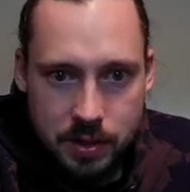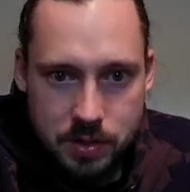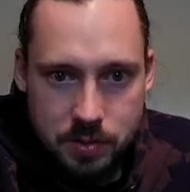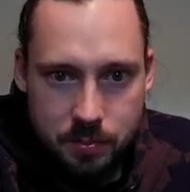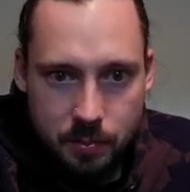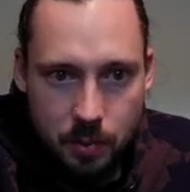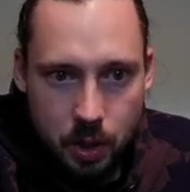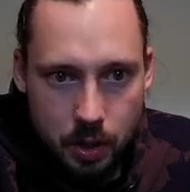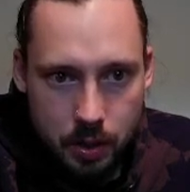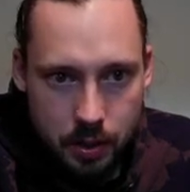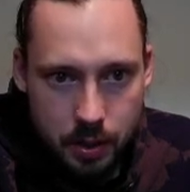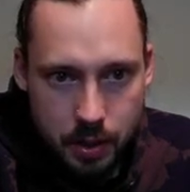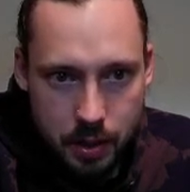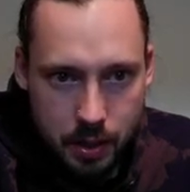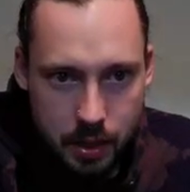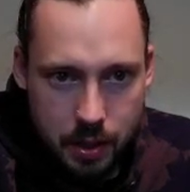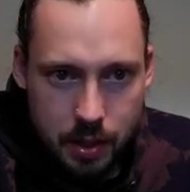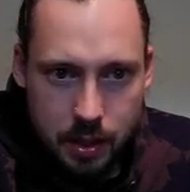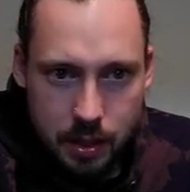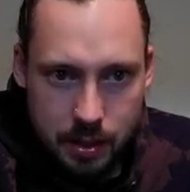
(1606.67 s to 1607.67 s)
Mart,
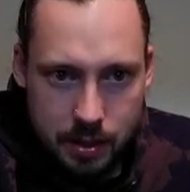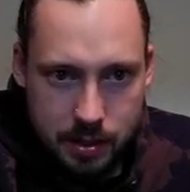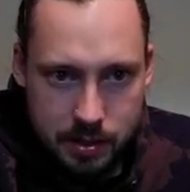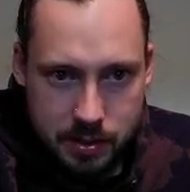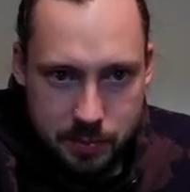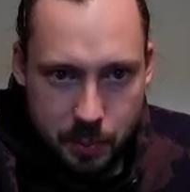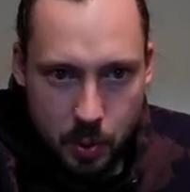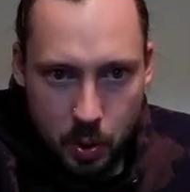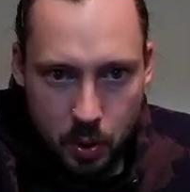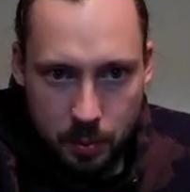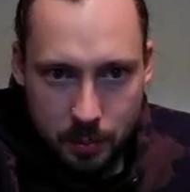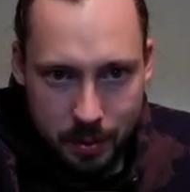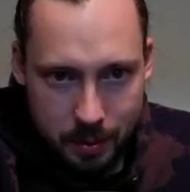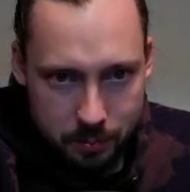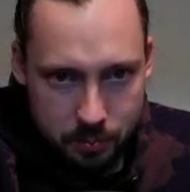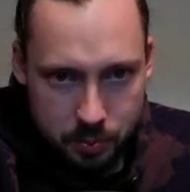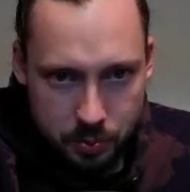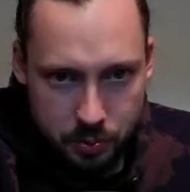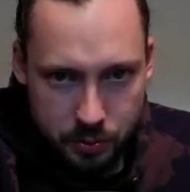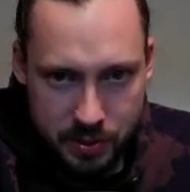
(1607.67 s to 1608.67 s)
is
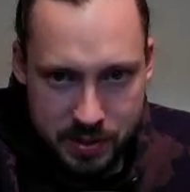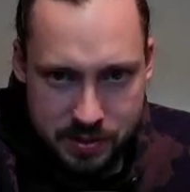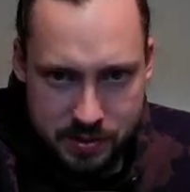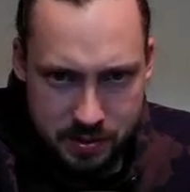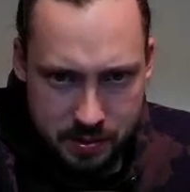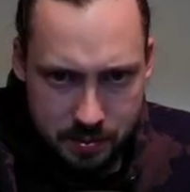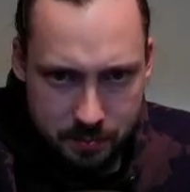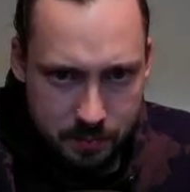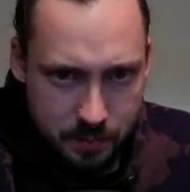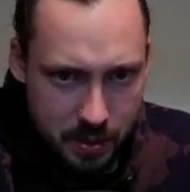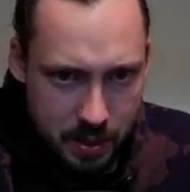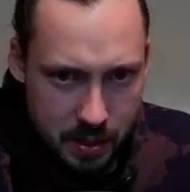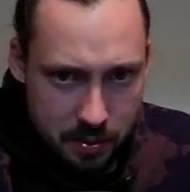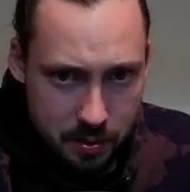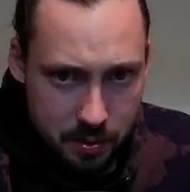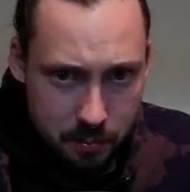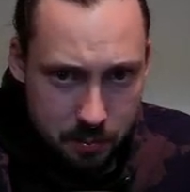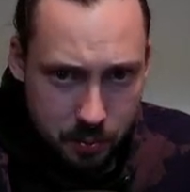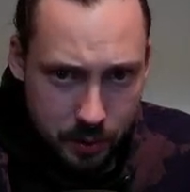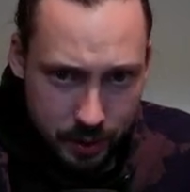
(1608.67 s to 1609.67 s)
Pokemon Prism, and
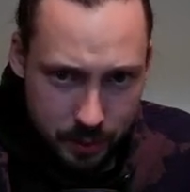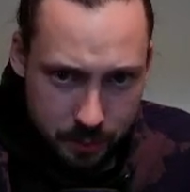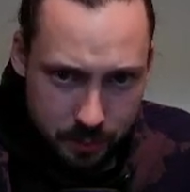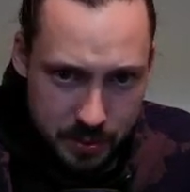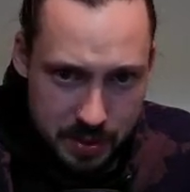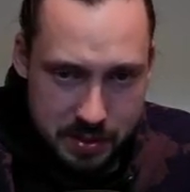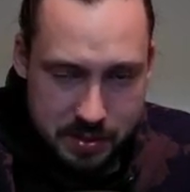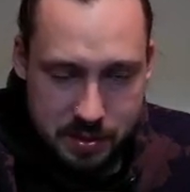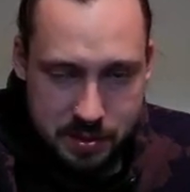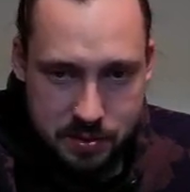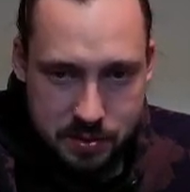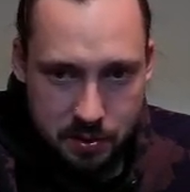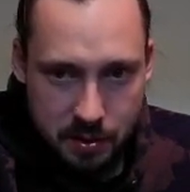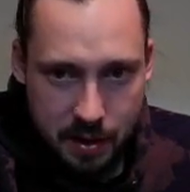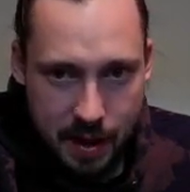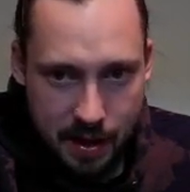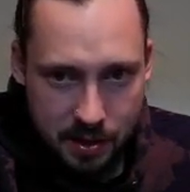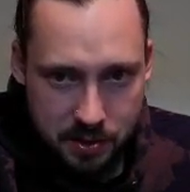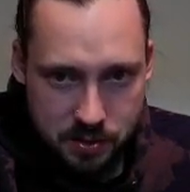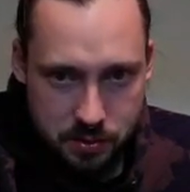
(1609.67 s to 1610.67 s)
the brick pieces are
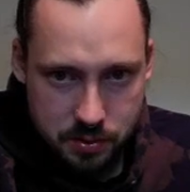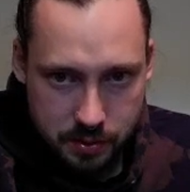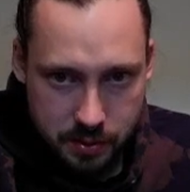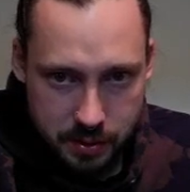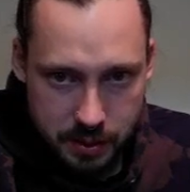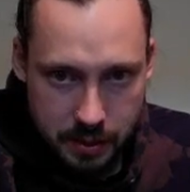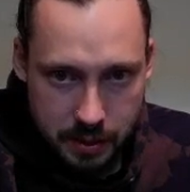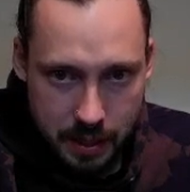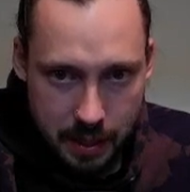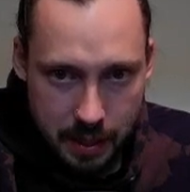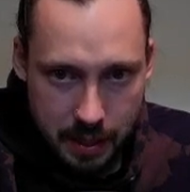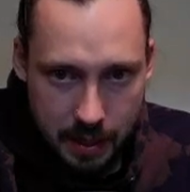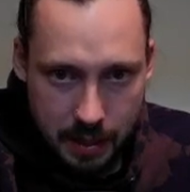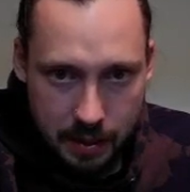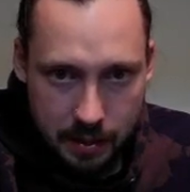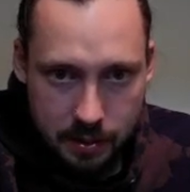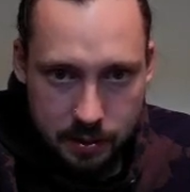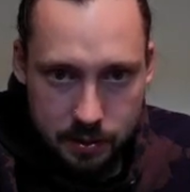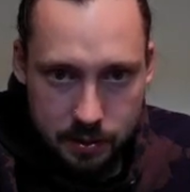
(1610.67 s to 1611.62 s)
actually a